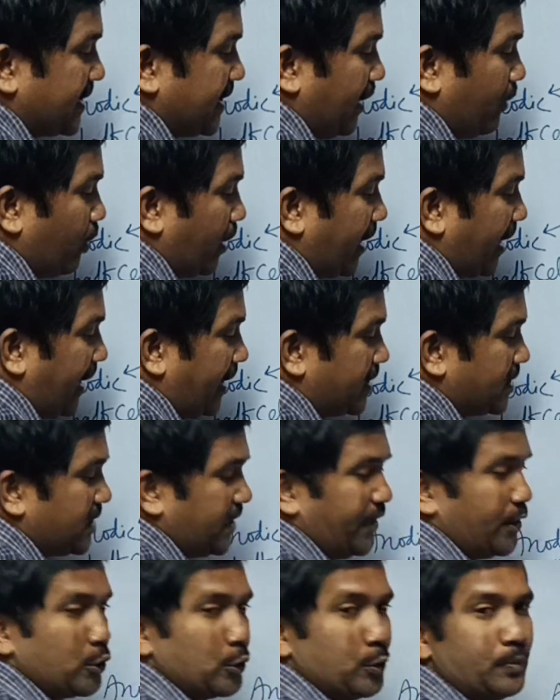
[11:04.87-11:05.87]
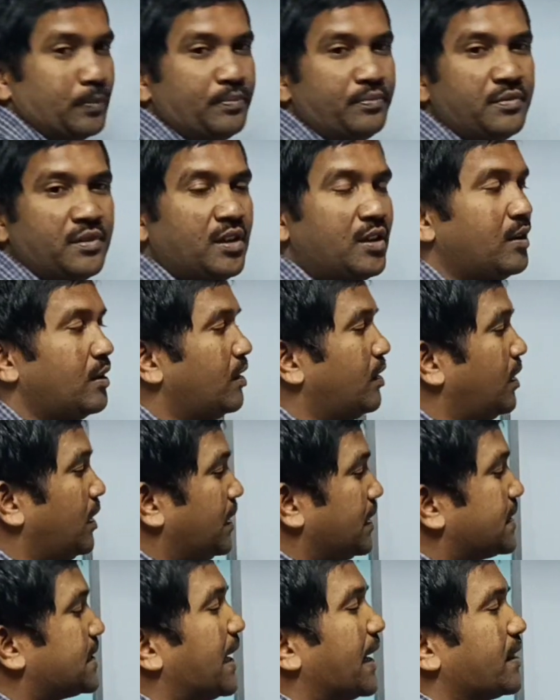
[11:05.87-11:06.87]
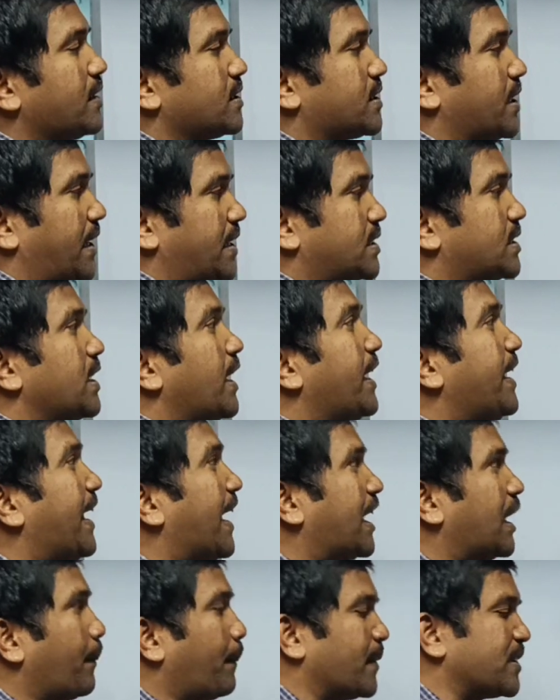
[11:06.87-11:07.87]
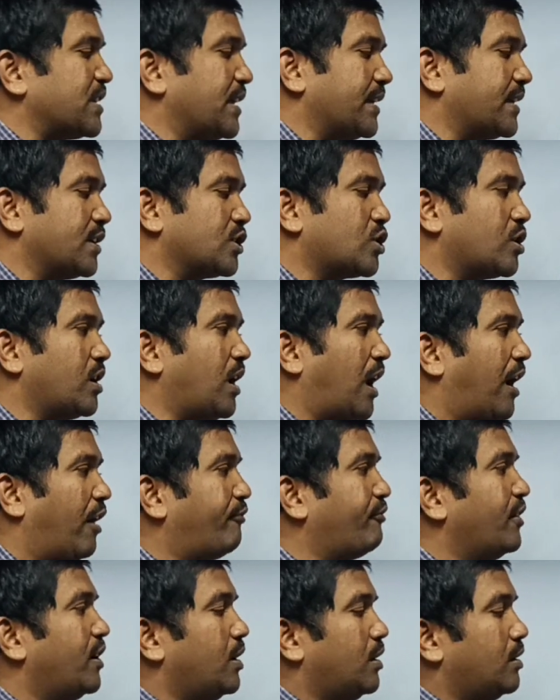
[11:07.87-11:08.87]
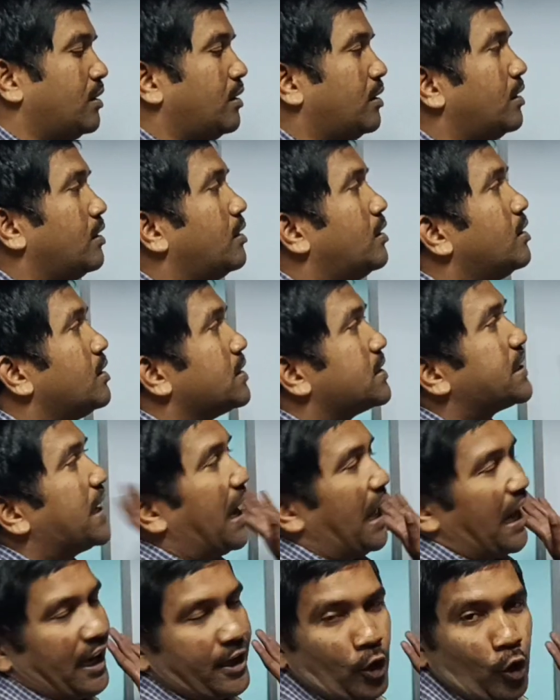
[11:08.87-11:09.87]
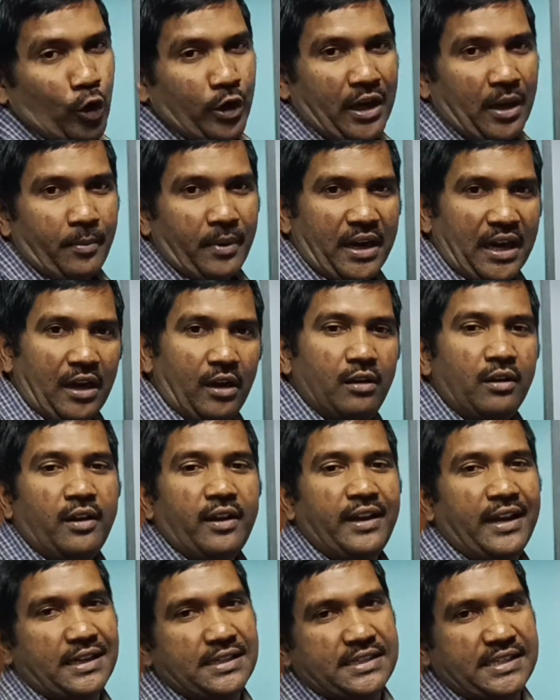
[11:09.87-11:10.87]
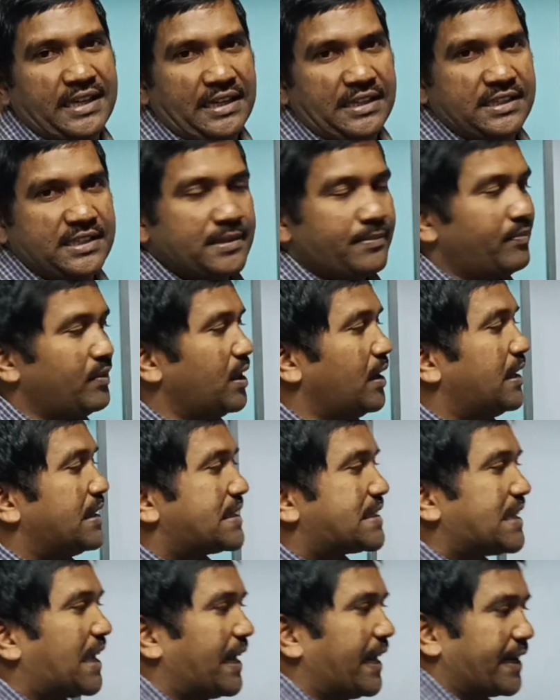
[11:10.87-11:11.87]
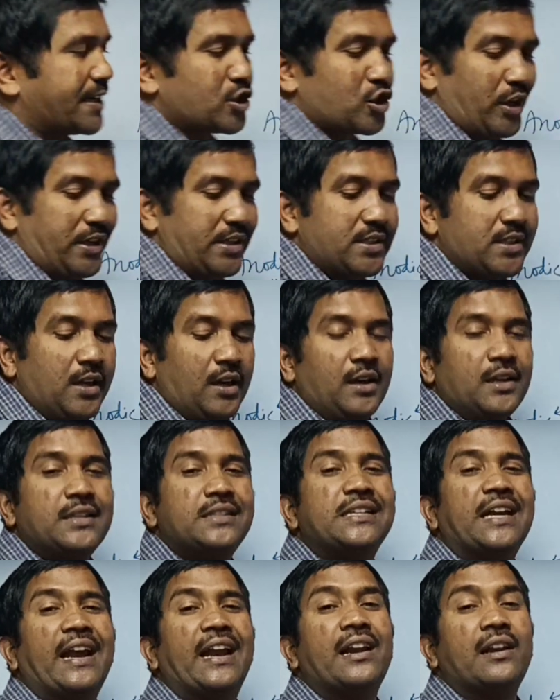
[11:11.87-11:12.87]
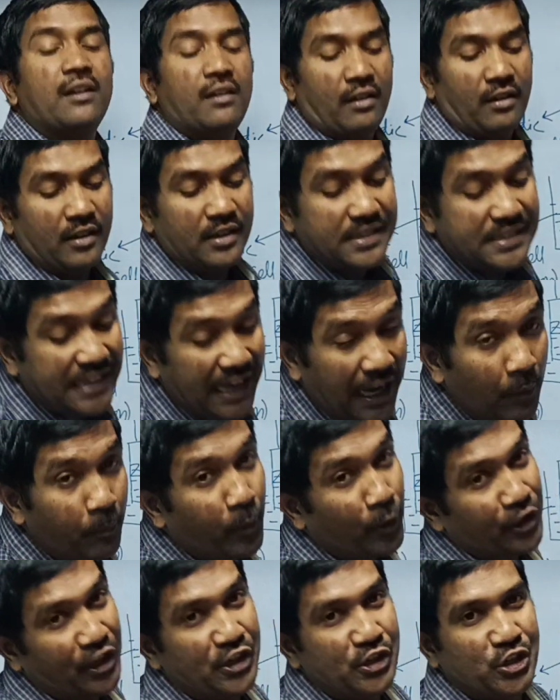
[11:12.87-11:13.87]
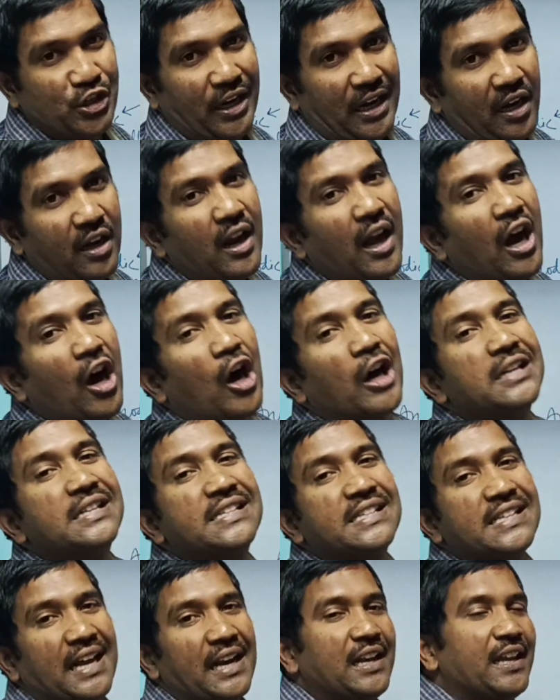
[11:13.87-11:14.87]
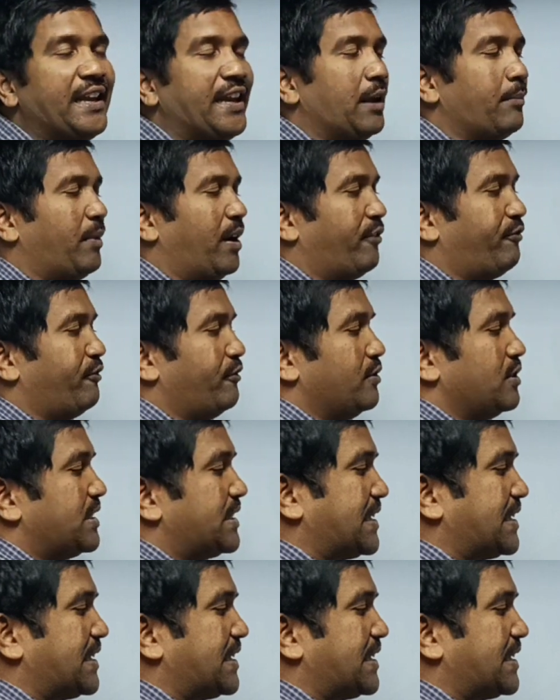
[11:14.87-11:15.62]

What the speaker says: C1 and C2. This is here representation of electrochemical here cells. Next is cell potential or cell EMF.